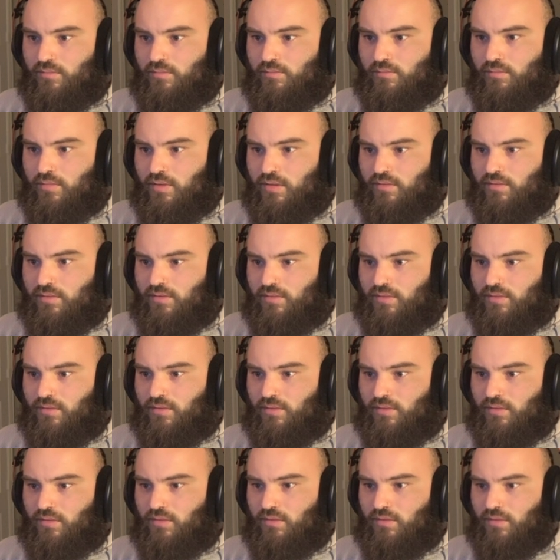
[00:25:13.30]
Make
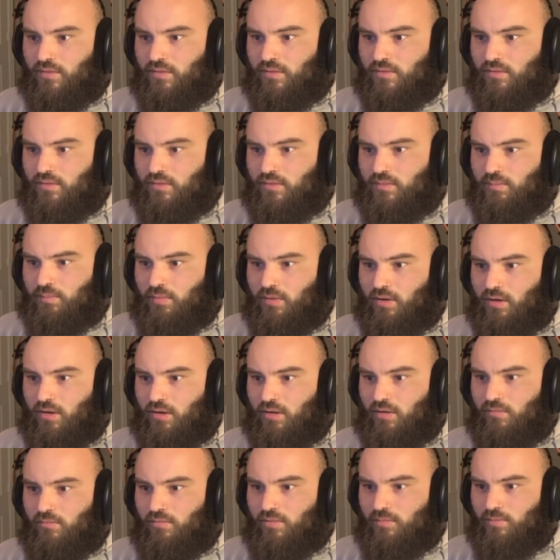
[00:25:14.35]
this as a
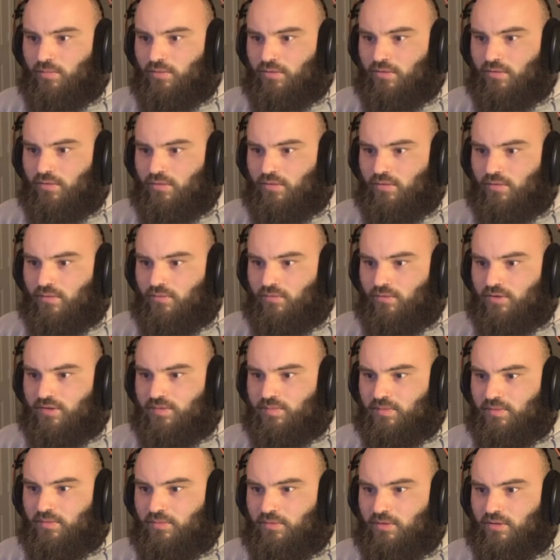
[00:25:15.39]
spike. I wonder what the difference
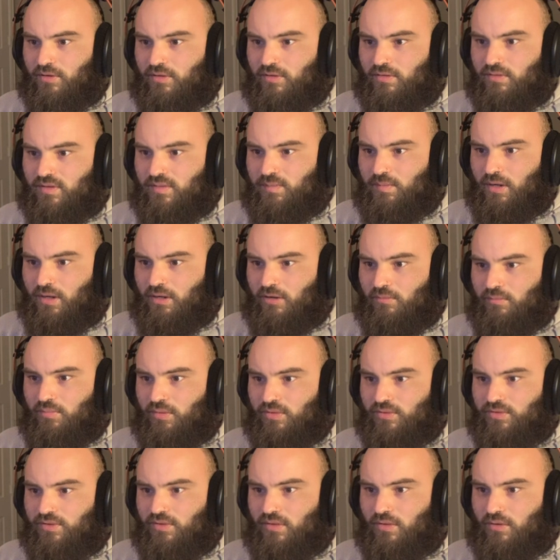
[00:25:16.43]
between spike and
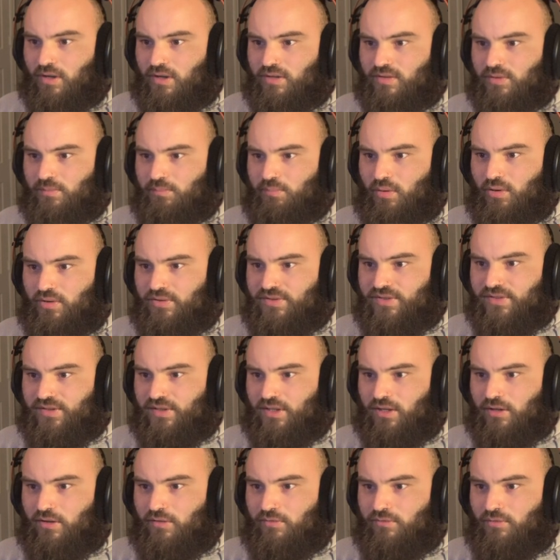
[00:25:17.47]
pulse. Okay, so pulse is
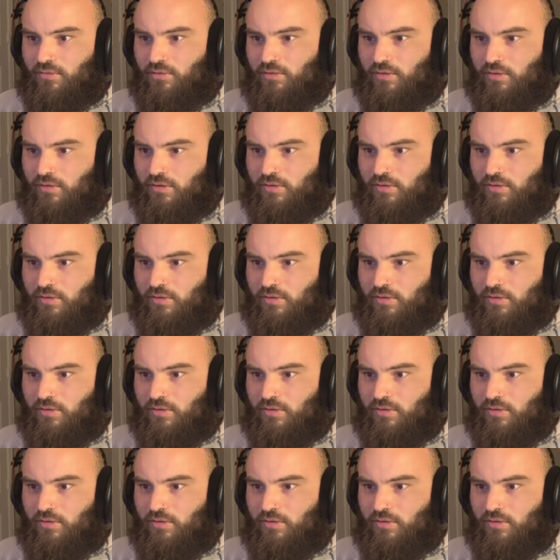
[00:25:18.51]
like a full.